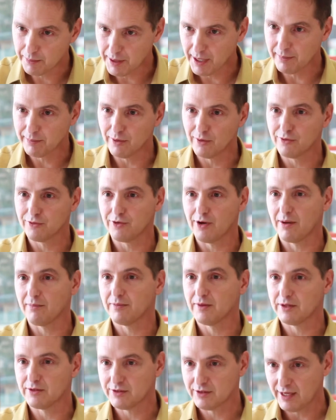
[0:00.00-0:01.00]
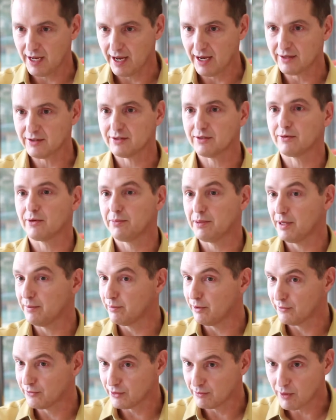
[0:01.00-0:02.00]
people from the States, there were
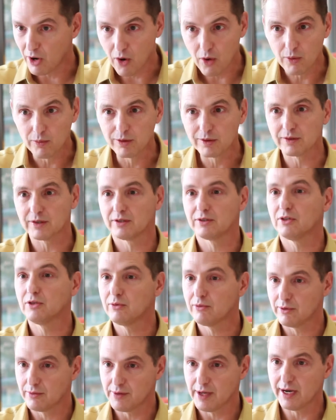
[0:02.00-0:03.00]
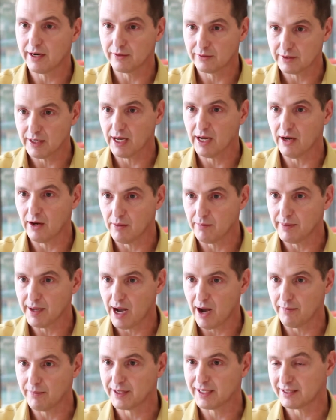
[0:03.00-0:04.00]
people from Oberlin who were there to help
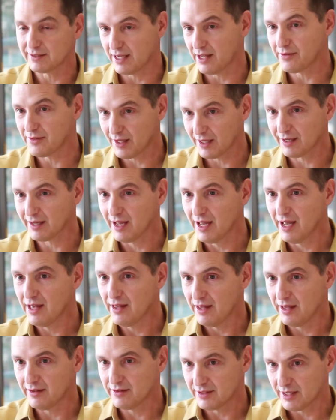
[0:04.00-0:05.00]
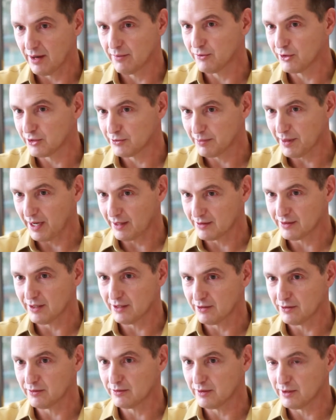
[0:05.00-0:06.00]
out, because I think in some respects
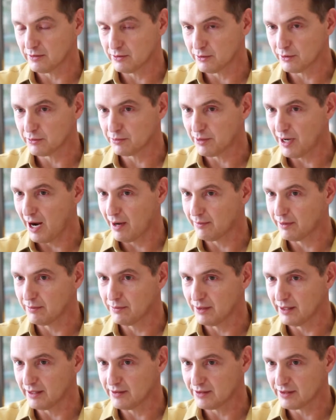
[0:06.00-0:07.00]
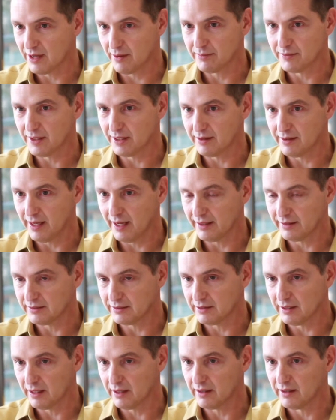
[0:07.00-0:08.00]
this was probably something
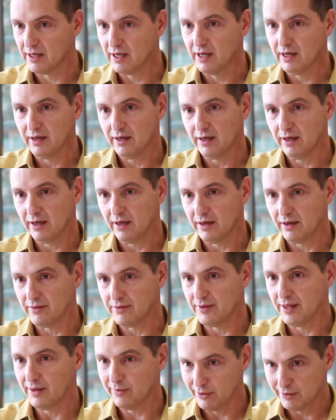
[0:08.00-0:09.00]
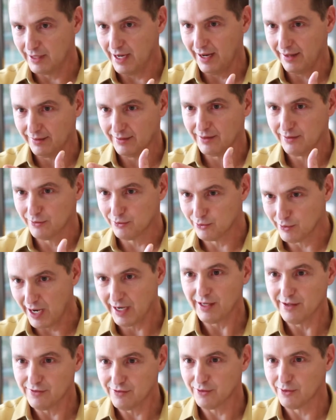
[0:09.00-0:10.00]
that they were not
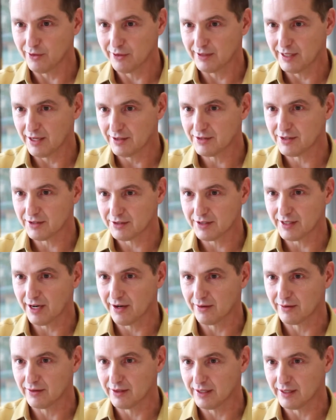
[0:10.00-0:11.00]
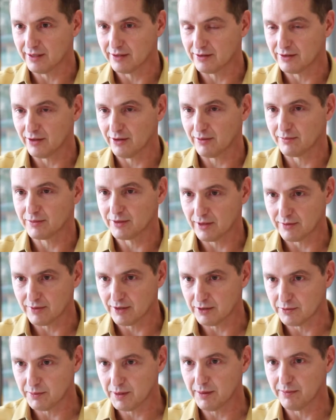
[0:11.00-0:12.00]
ready for necessarily, in terms of
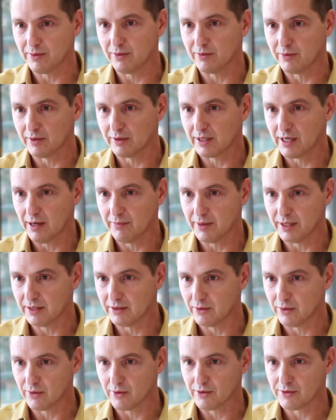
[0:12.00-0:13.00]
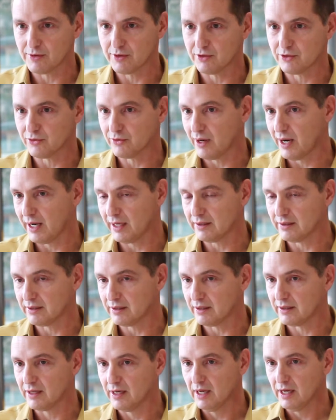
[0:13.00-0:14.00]
these people were coming north and trying
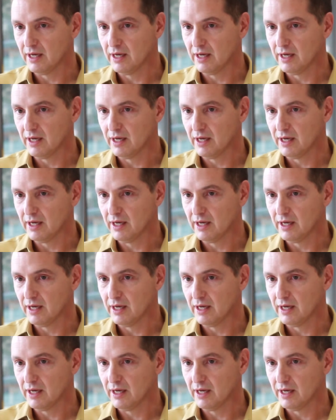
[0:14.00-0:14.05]
to